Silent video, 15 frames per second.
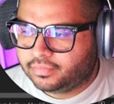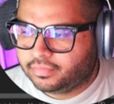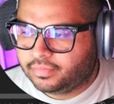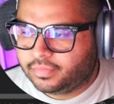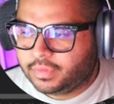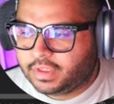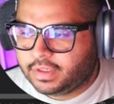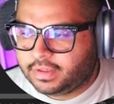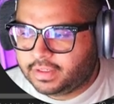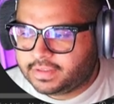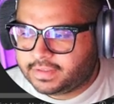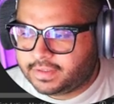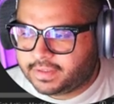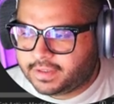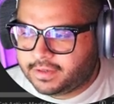Then let's
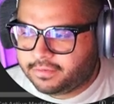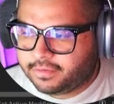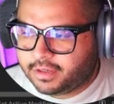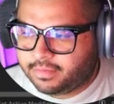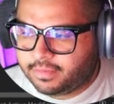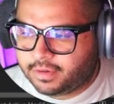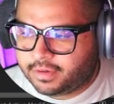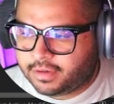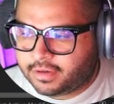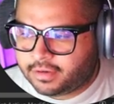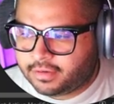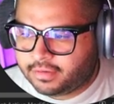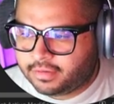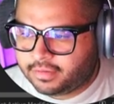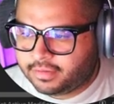set a keyframe on
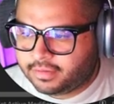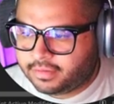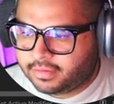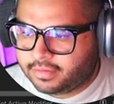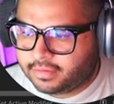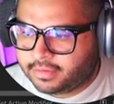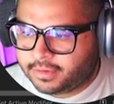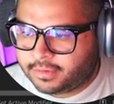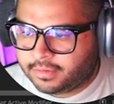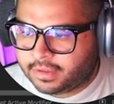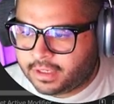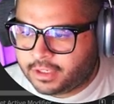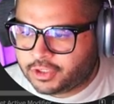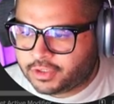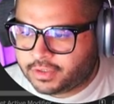all the
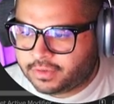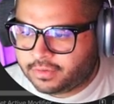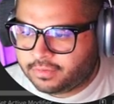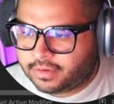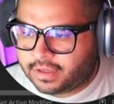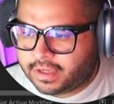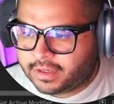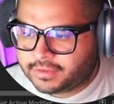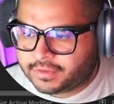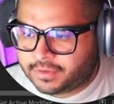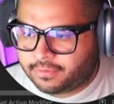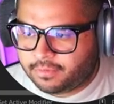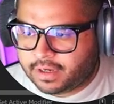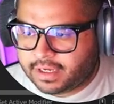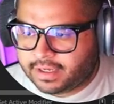location X
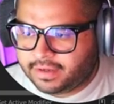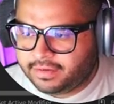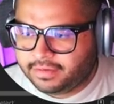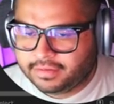and Y.